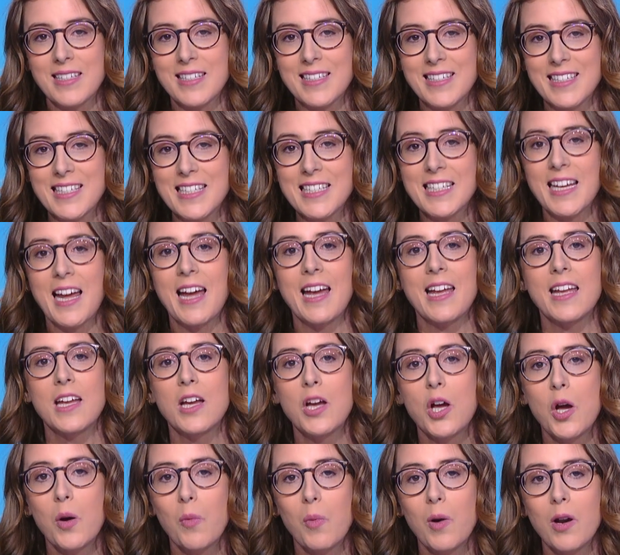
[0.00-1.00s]
And today
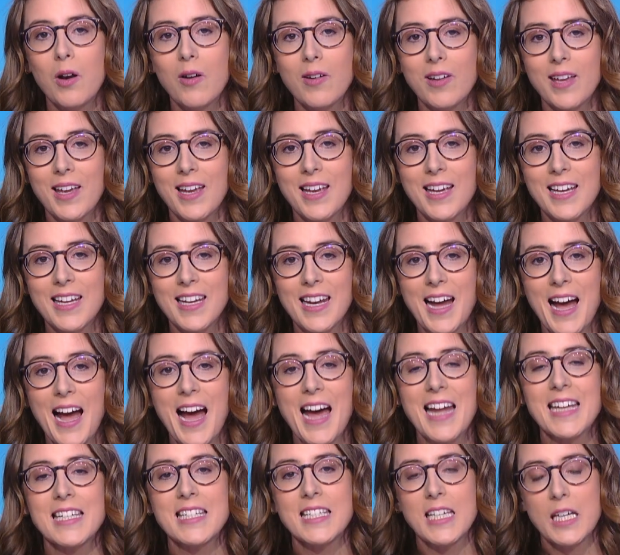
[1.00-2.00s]
we're looking at
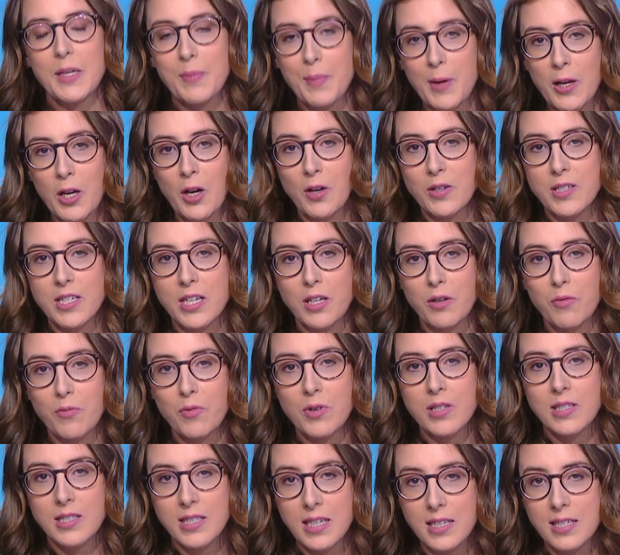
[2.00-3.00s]
antibiotic
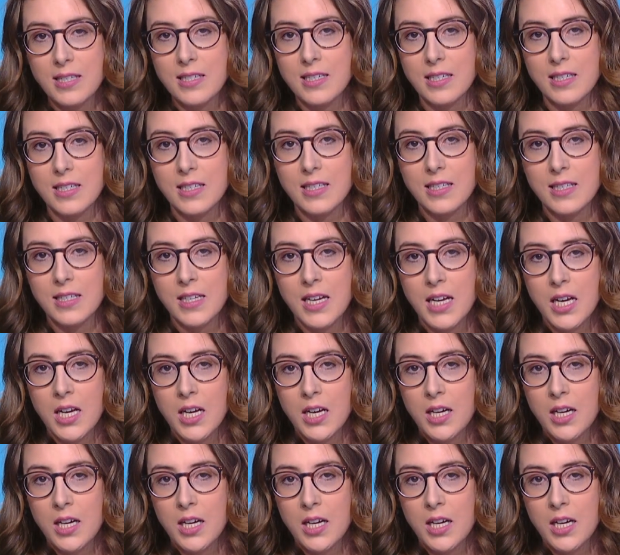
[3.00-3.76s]
resistance.